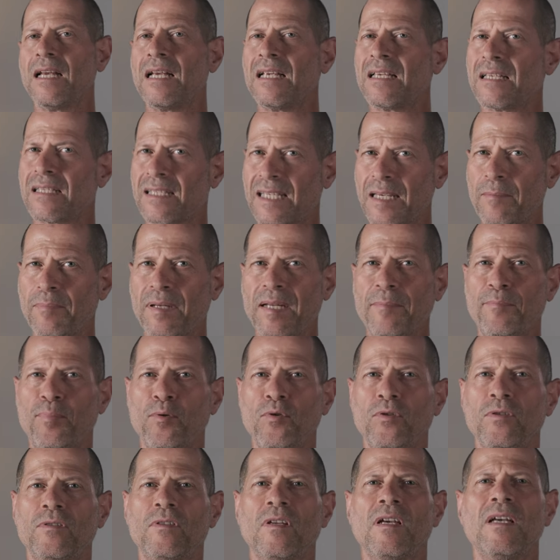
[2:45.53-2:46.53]
Simply
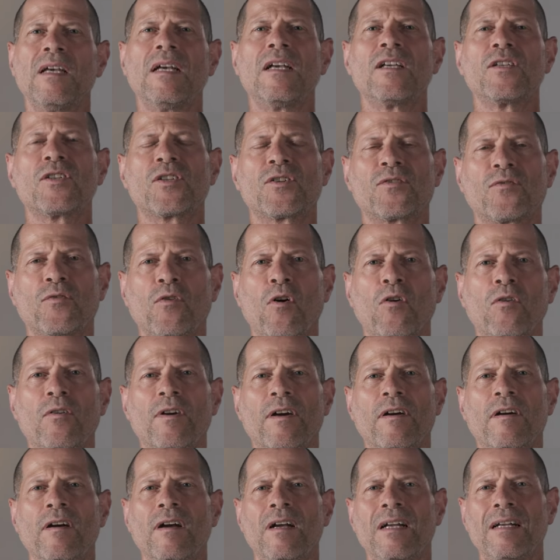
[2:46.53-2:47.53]
put,
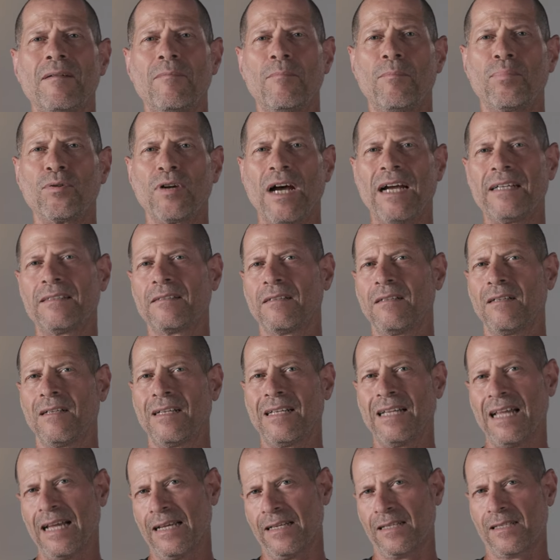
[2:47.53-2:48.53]
stronger, brighter
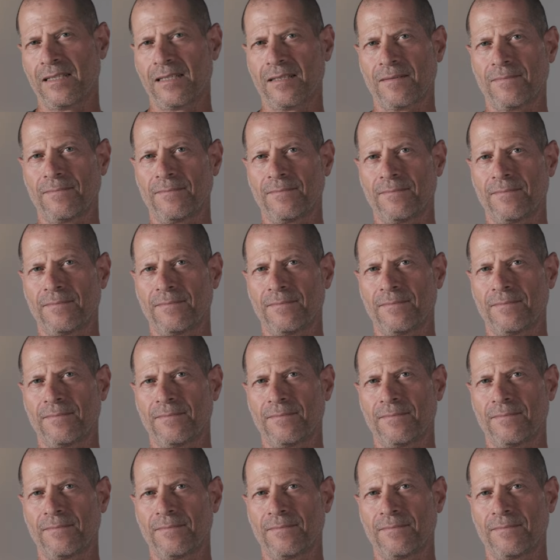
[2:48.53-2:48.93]
lights.